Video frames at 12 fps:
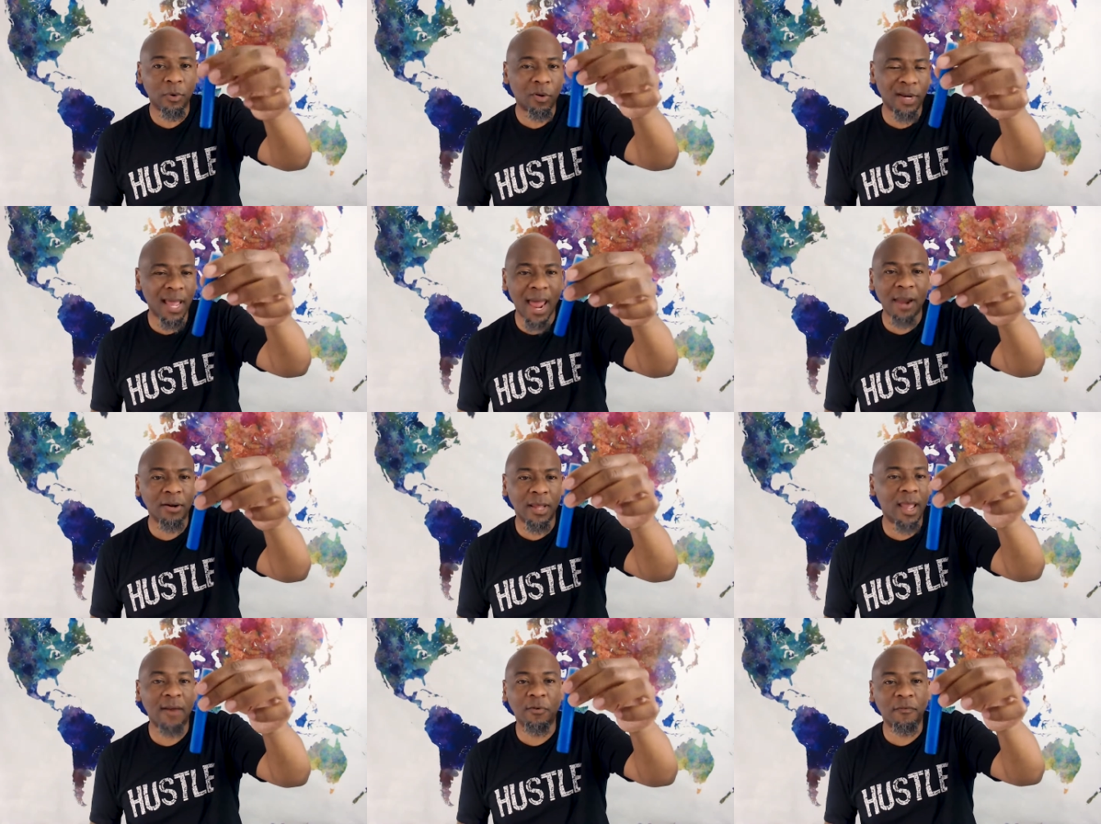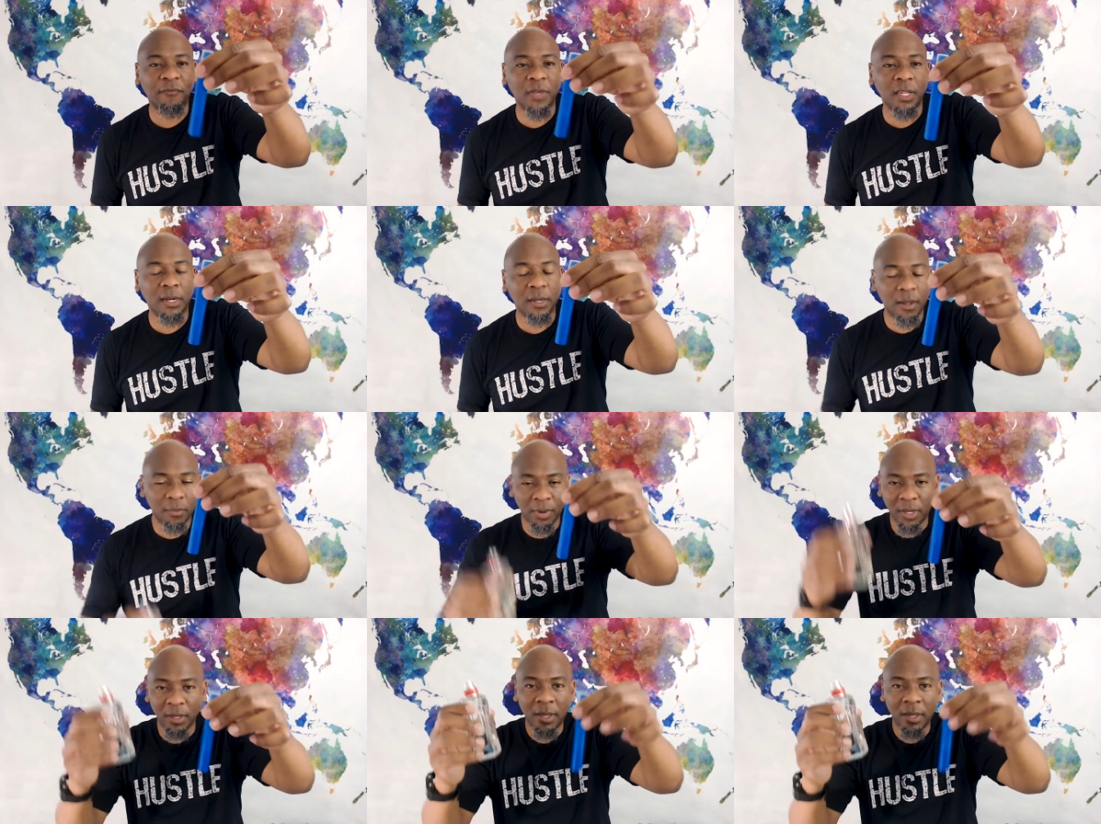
or not, I don't ever fill it up, but